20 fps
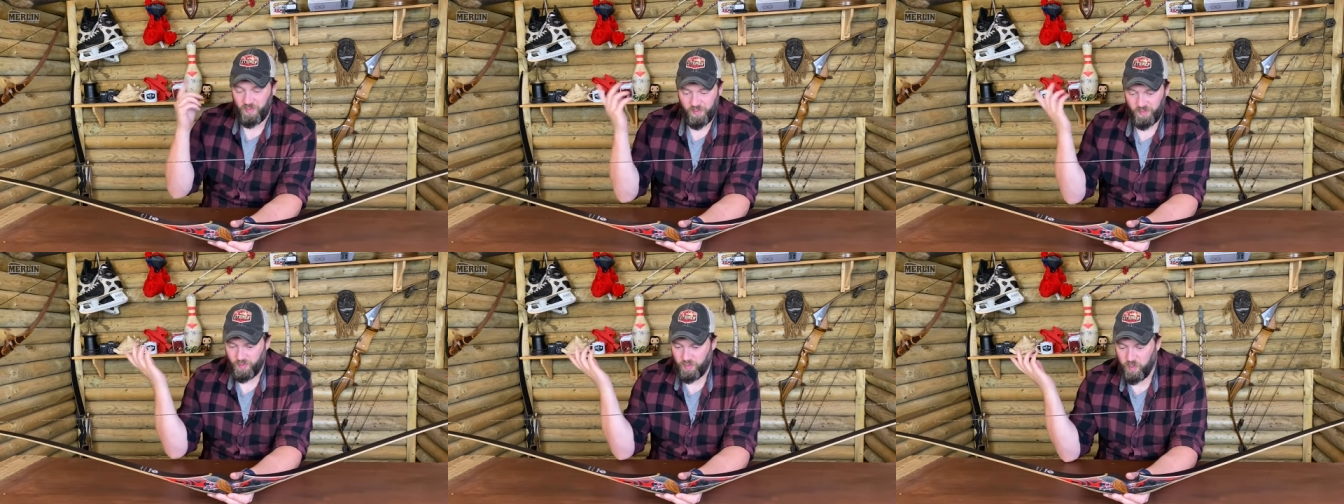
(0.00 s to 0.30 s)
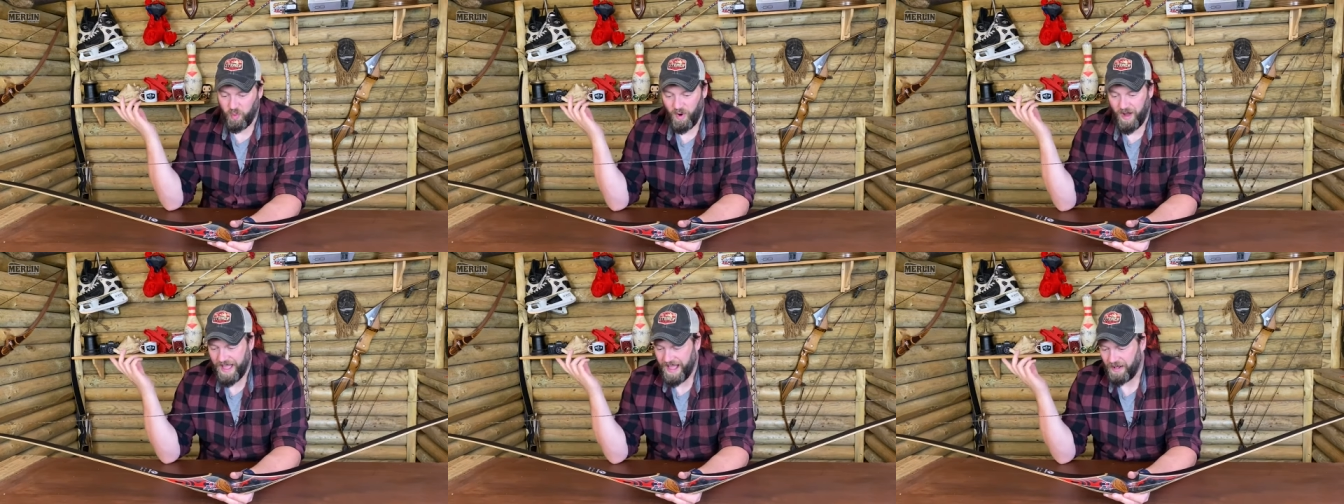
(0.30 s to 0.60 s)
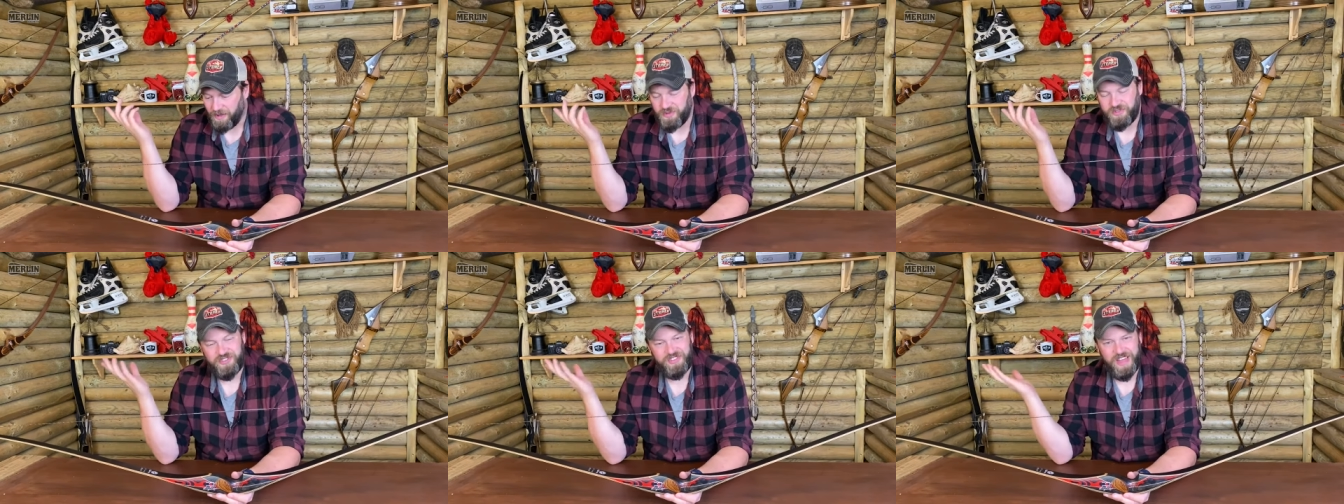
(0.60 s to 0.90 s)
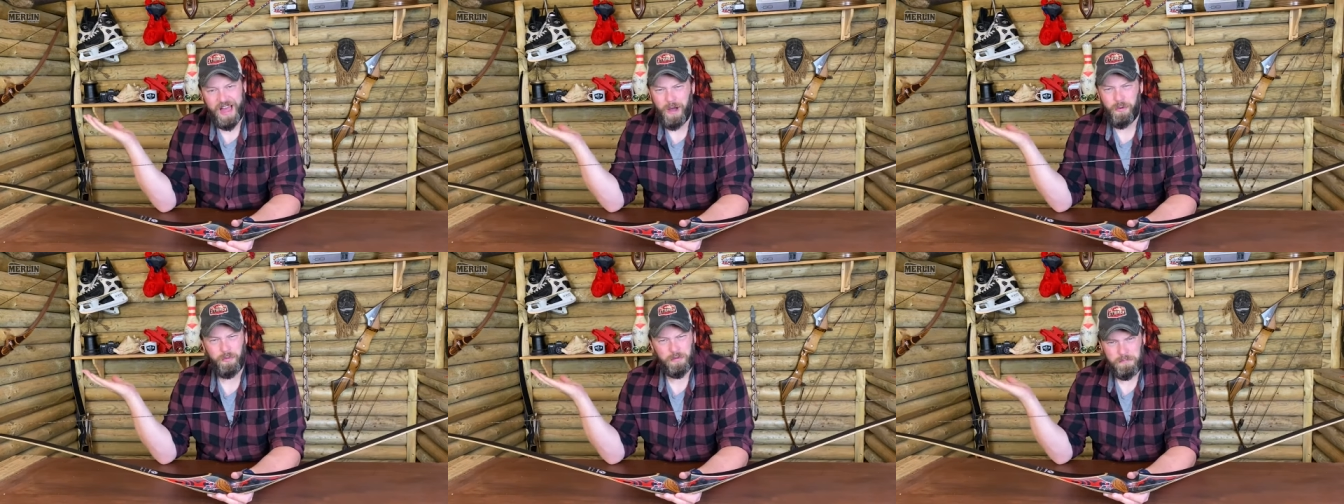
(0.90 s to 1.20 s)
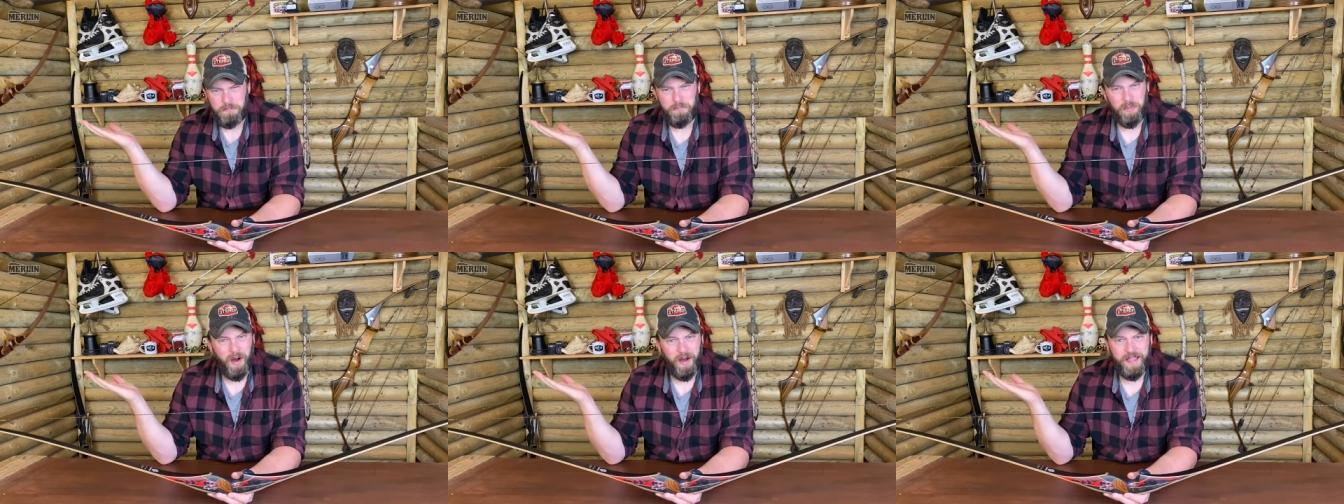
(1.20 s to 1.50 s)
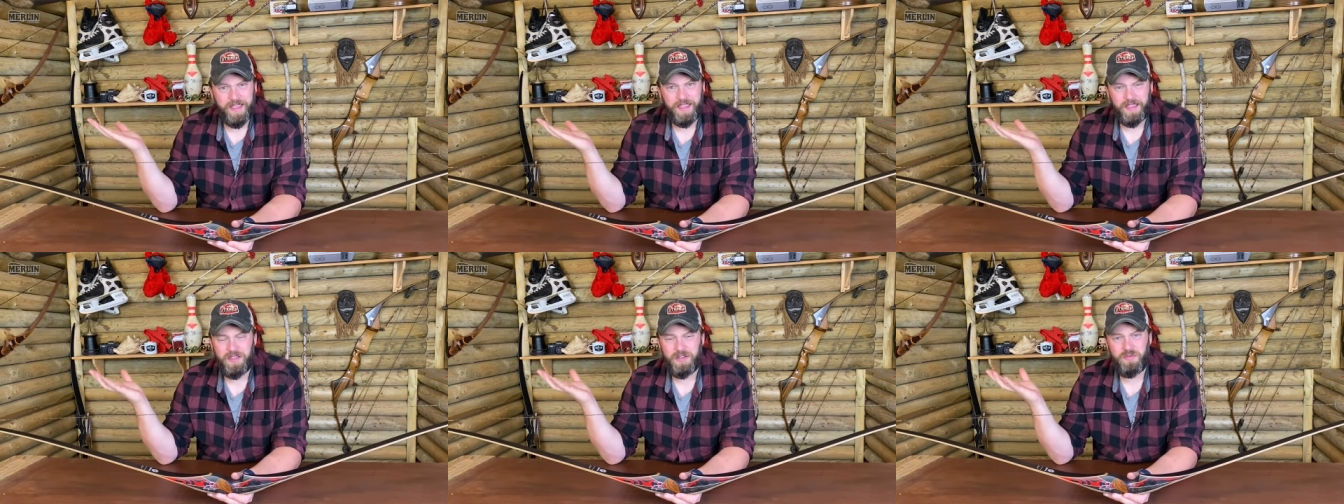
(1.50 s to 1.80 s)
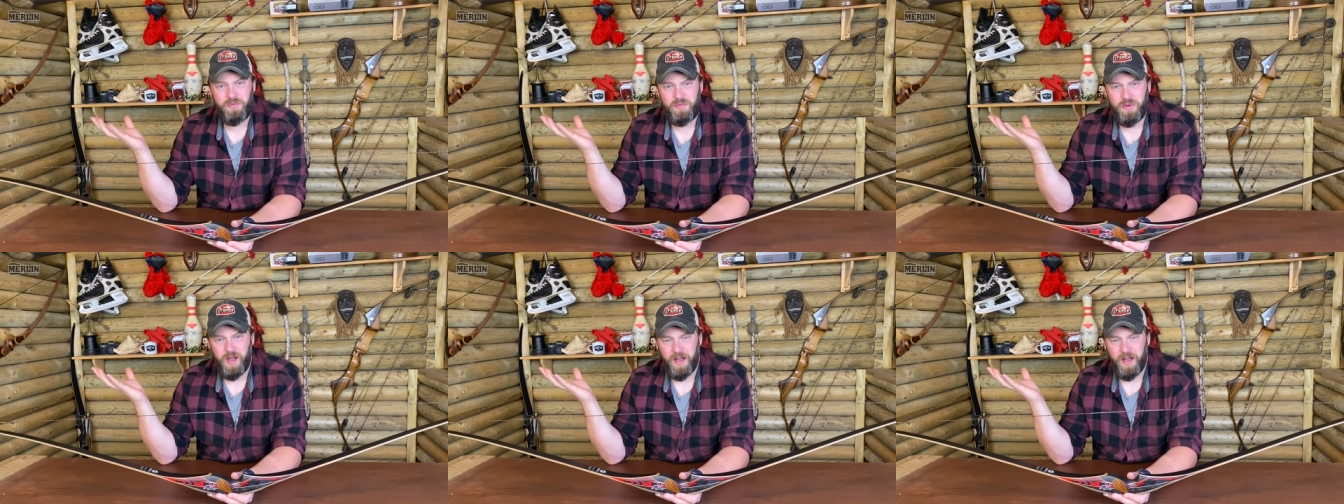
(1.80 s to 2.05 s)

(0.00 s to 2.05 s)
what else that would buy you.